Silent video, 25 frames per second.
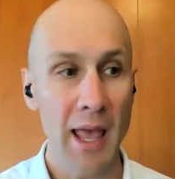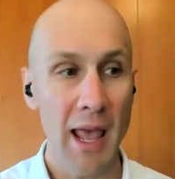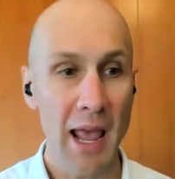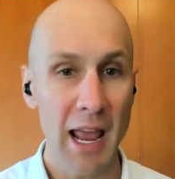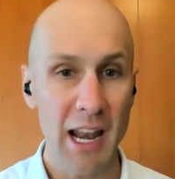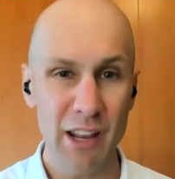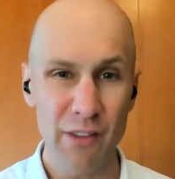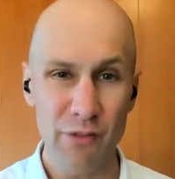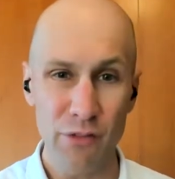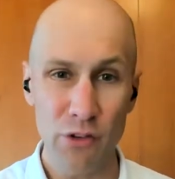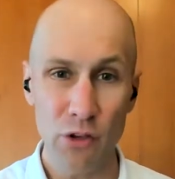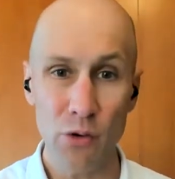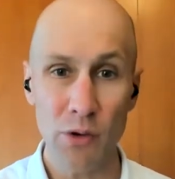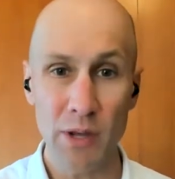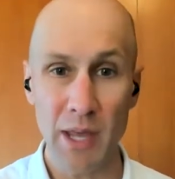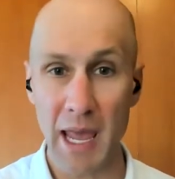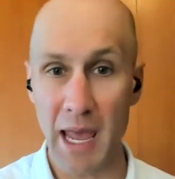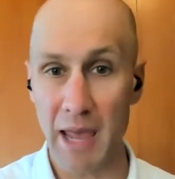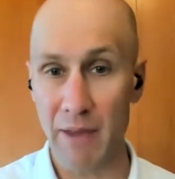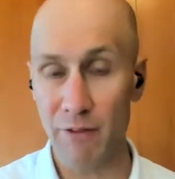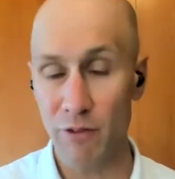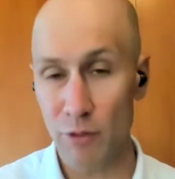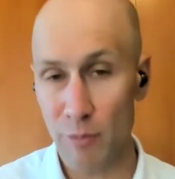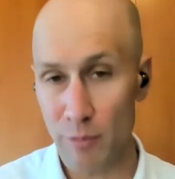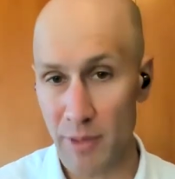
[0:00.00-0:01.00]
And if you
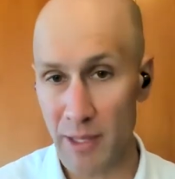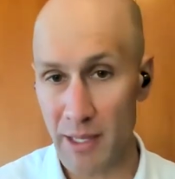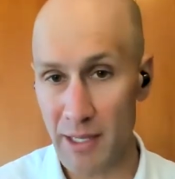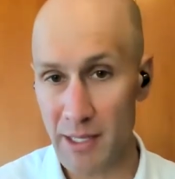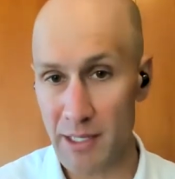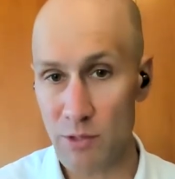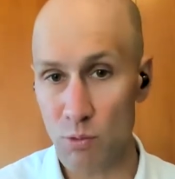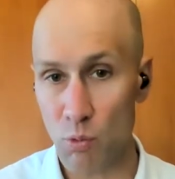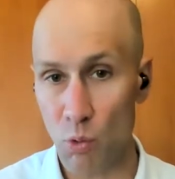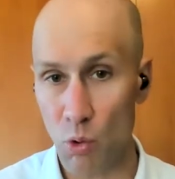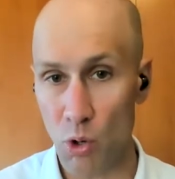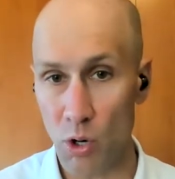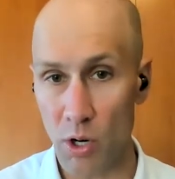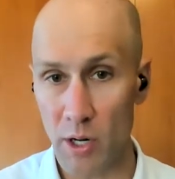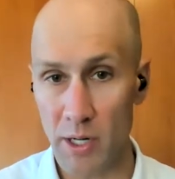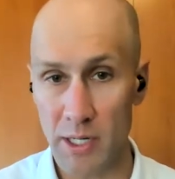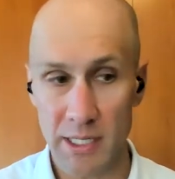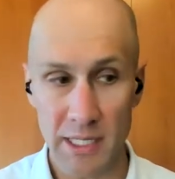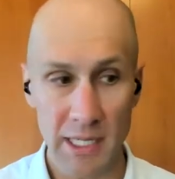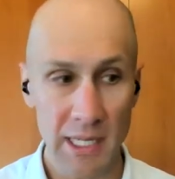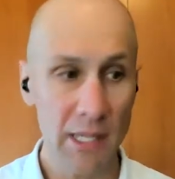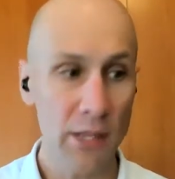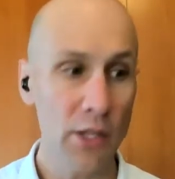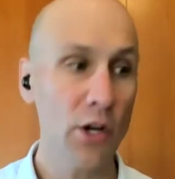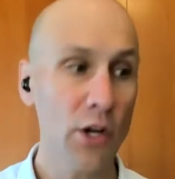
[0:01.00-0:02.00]
gave them this
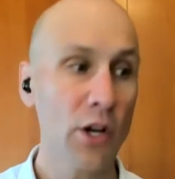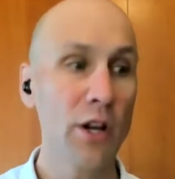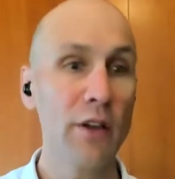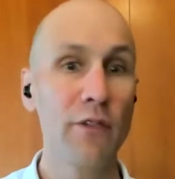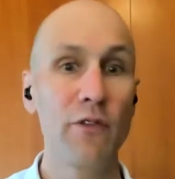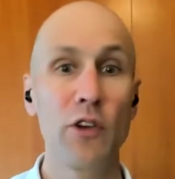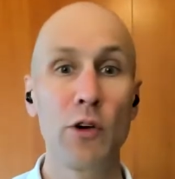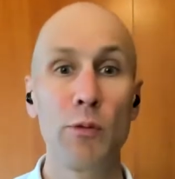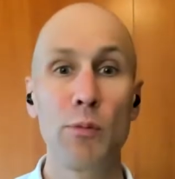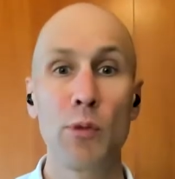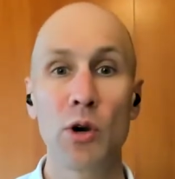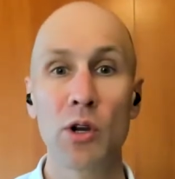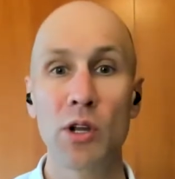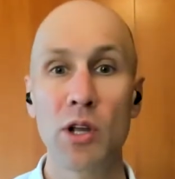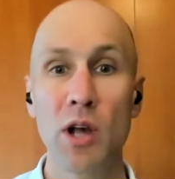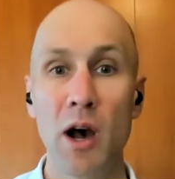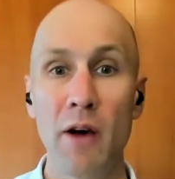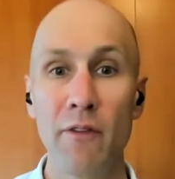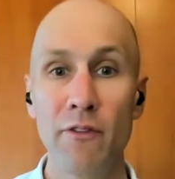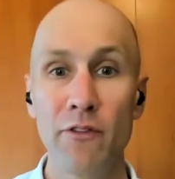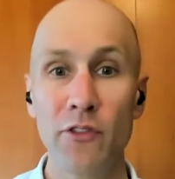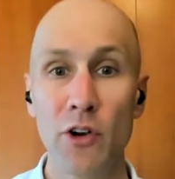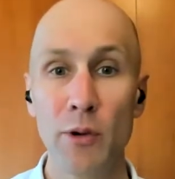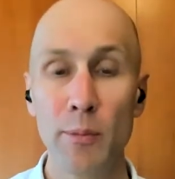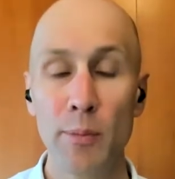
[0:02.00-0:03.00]
warranty, they're going to feel more
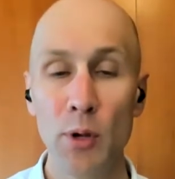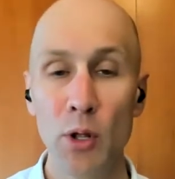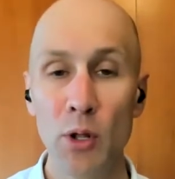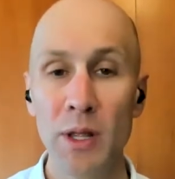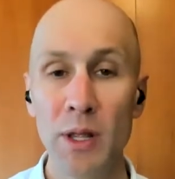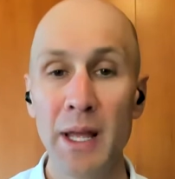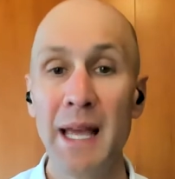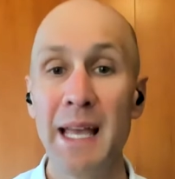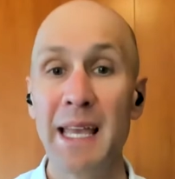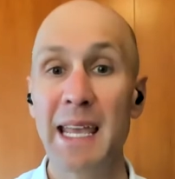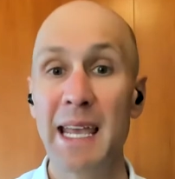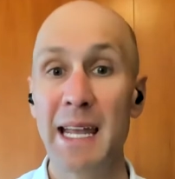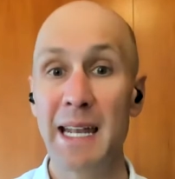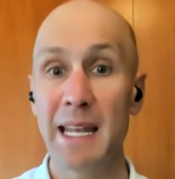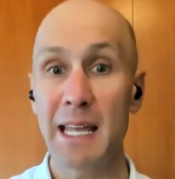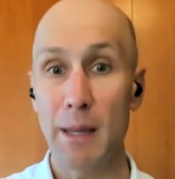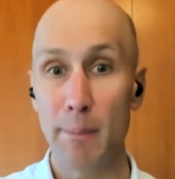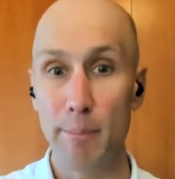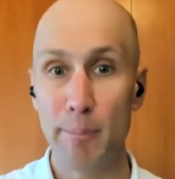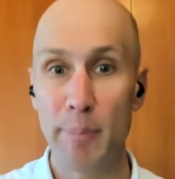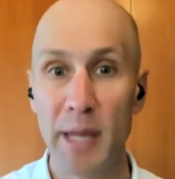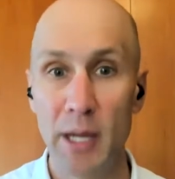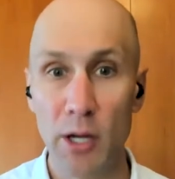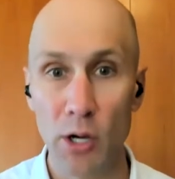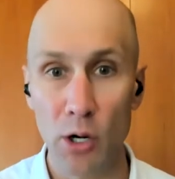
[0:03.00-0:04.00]
comfortable getting a
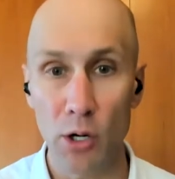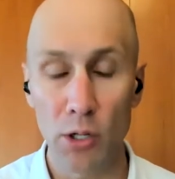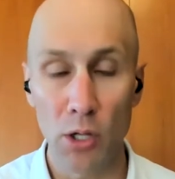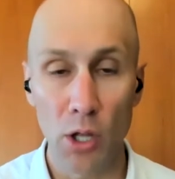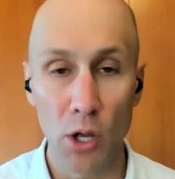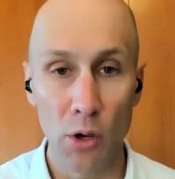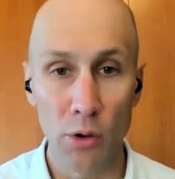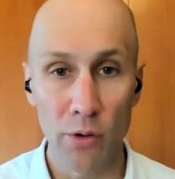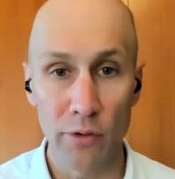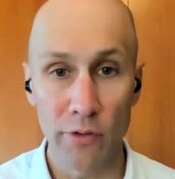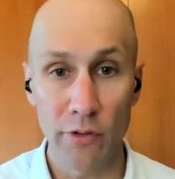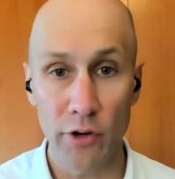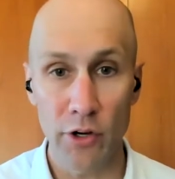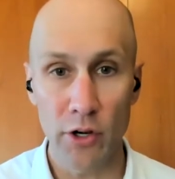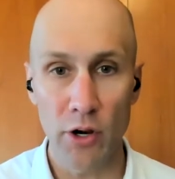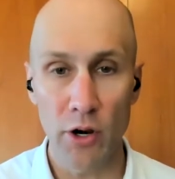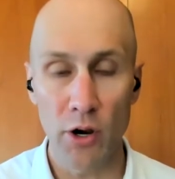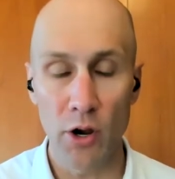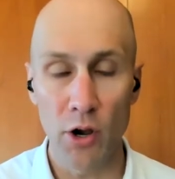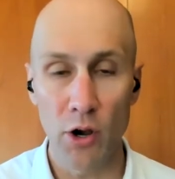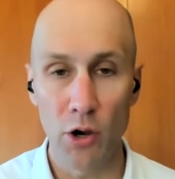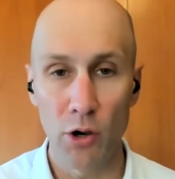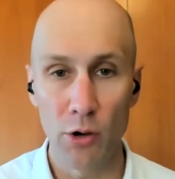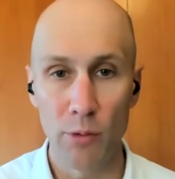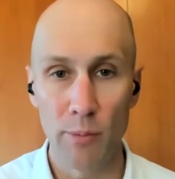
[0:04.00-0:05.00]
bigger loan for your
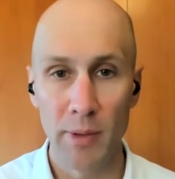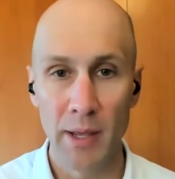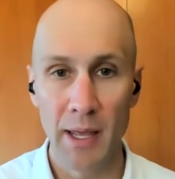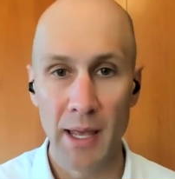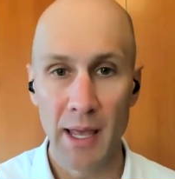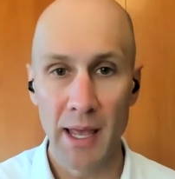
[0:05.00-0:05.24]
home.